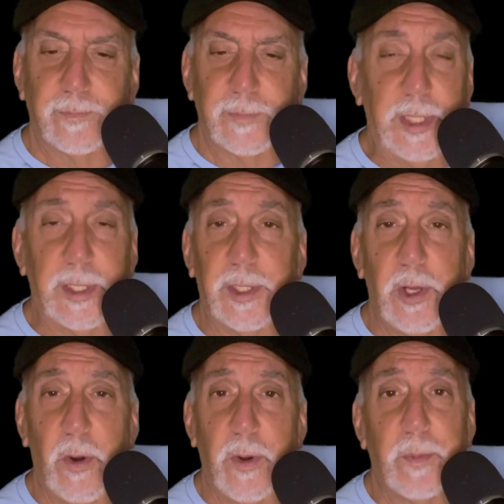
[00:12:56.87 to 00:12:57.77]
He didn't
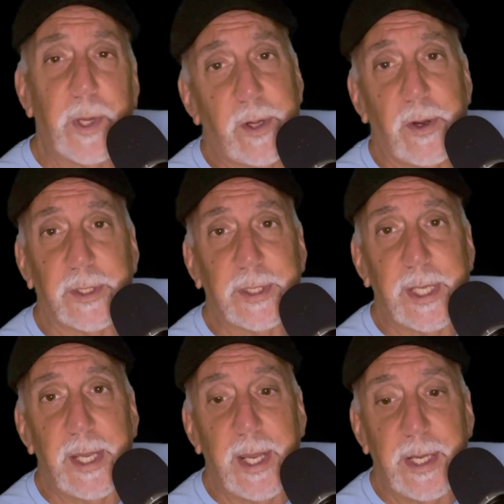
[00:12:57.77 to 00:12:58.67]
know it, but I called the
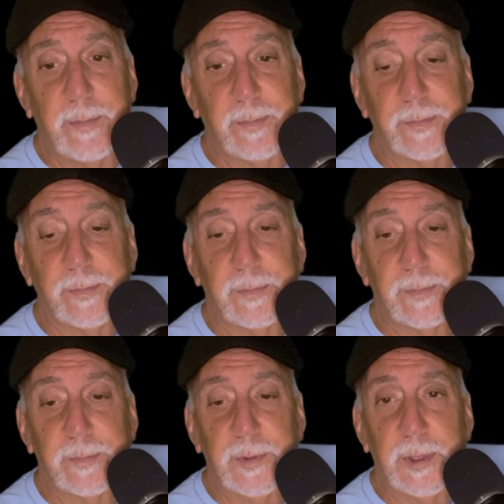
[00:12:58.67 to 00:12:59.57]
cab.
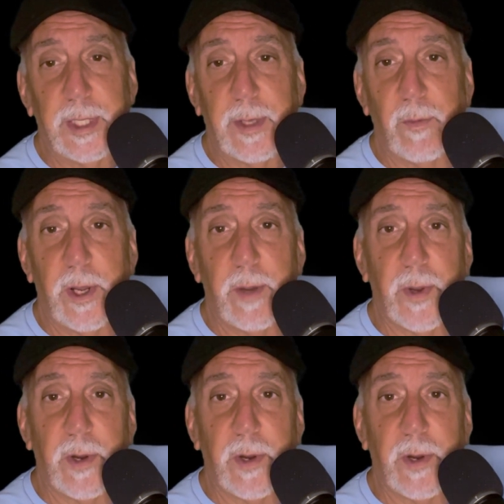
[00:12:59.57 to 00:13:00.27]
And then I went up.